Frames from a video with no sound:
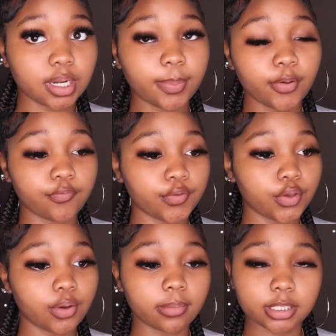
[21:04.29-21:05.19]
or
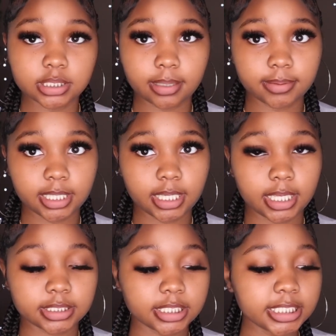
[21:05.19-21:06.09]
perfume or
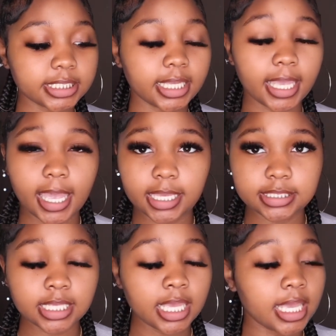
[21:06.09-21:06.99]
something just in
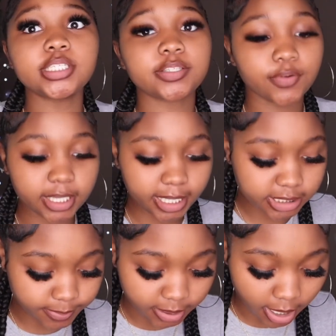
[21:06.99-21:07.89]
case you just forget
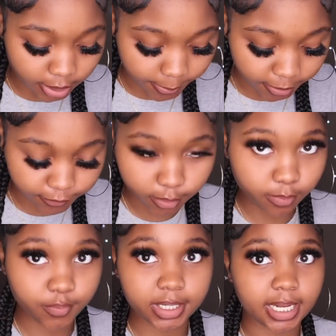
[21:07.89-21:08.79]
to put on your
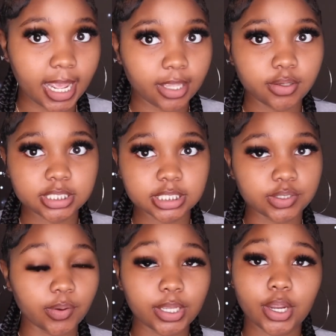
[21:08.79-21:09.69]
perfume for the day you could just
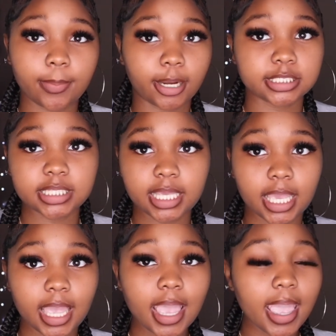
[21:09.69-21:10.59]
go in your emergency kit